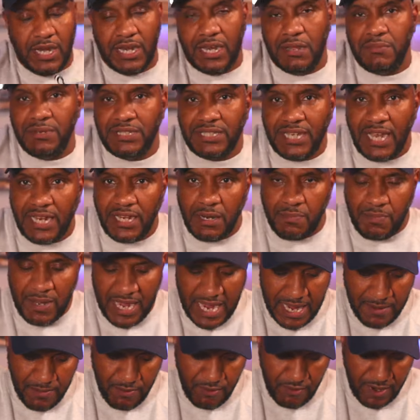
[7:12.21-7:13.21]
Let me take the
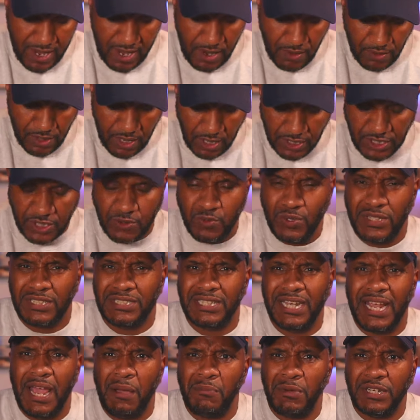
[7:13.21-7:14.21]
paper out. I just want to
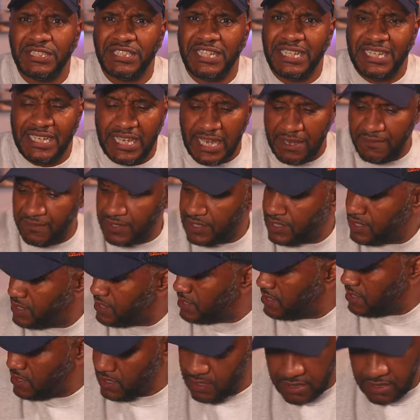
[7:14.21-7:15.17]
see how much it gives.